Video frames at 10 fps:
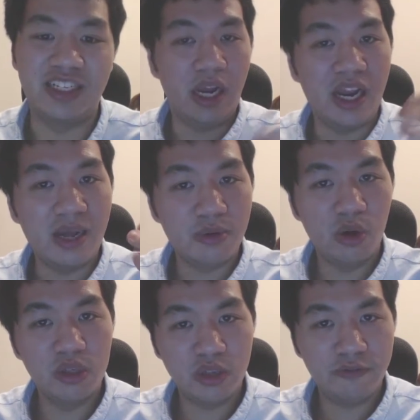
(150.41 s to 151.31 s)
And I'm
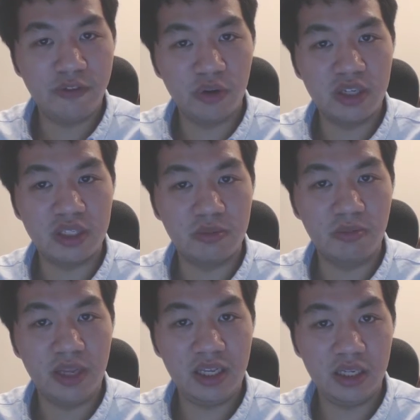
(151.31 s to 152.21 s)
going to focus
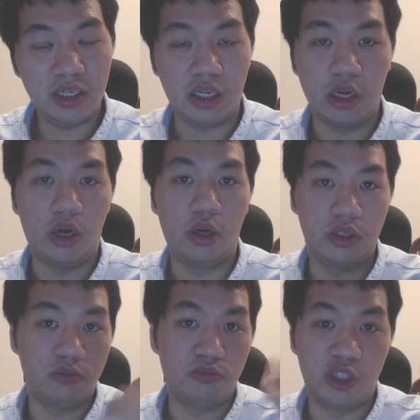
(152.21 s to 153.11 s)
mainly
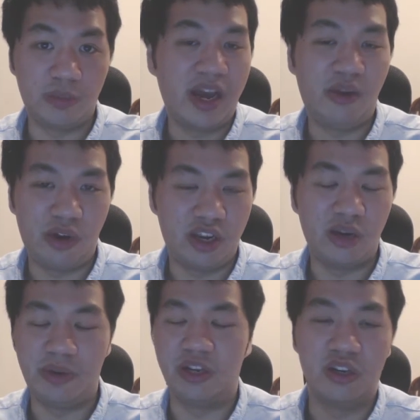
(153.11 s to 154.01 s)
on Japan right here
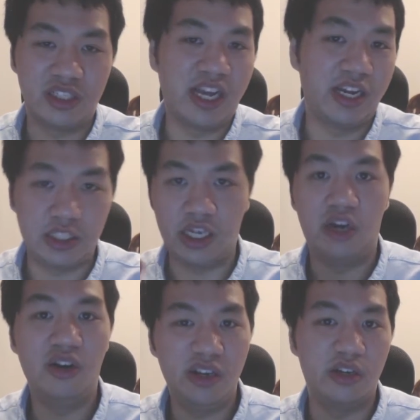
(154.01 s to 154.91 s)
because, like I said
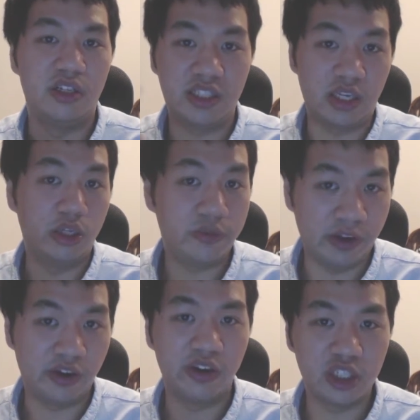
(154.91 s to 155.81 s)
earlier, the sales
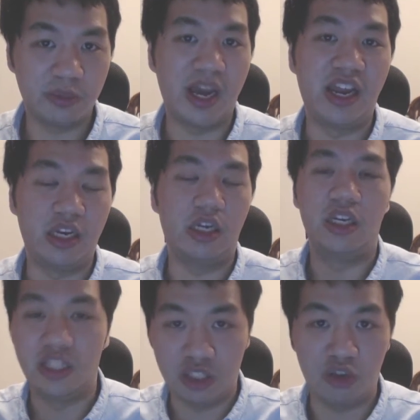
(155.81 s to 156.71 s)
figure in Japan
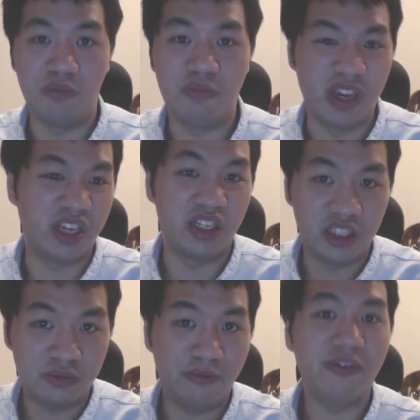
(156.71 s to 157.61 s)
is the
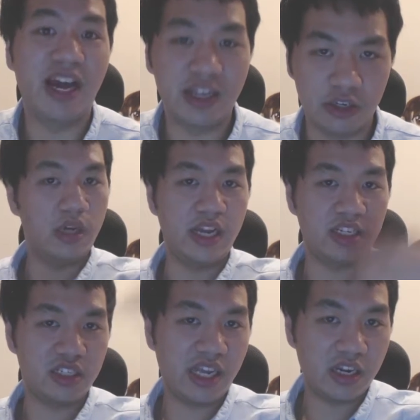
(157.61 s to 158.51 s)
biggest factor. And
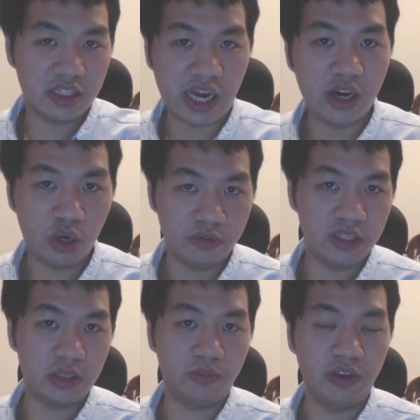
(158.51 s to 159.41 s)
just like the title of
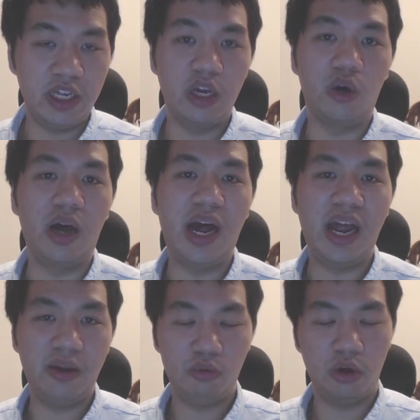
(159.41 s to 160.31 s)
this video,
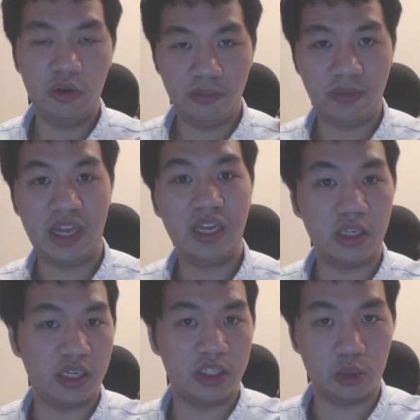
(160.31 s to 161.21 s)
I will
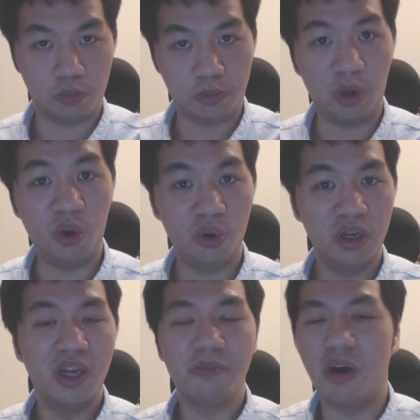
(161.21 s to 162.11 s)
make this bold,
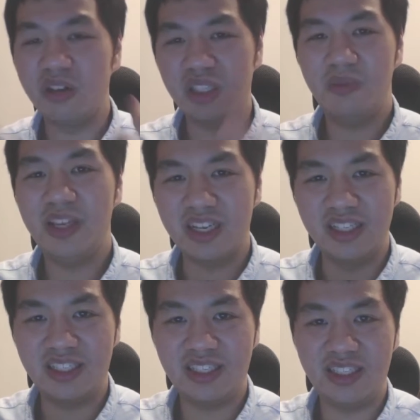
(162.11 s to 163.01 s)
possibly
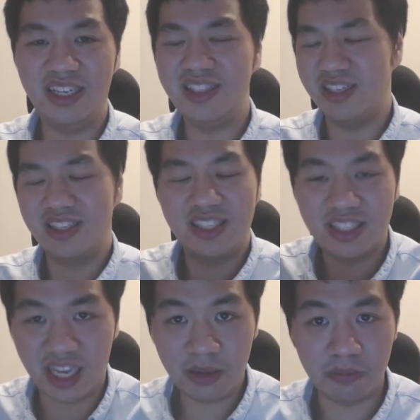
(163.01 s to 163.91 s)
conceited
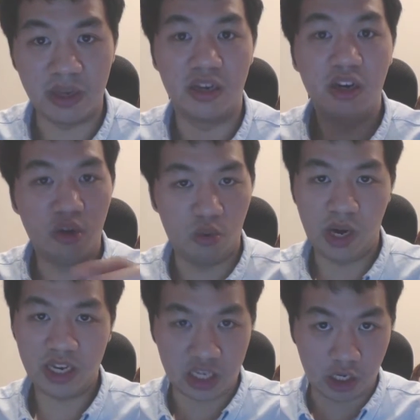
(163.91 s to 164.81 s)
statement
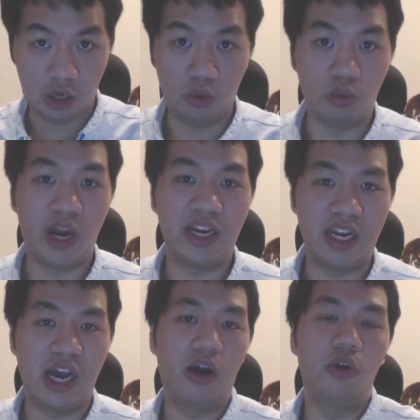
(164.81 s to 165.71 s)
right here, right
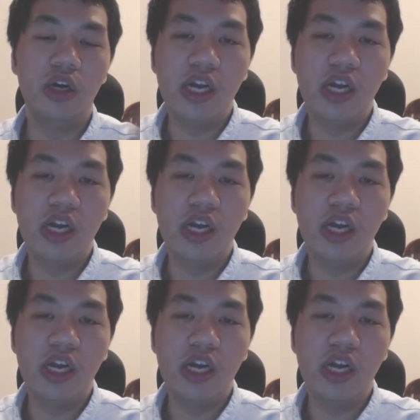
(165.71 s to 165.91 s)
now.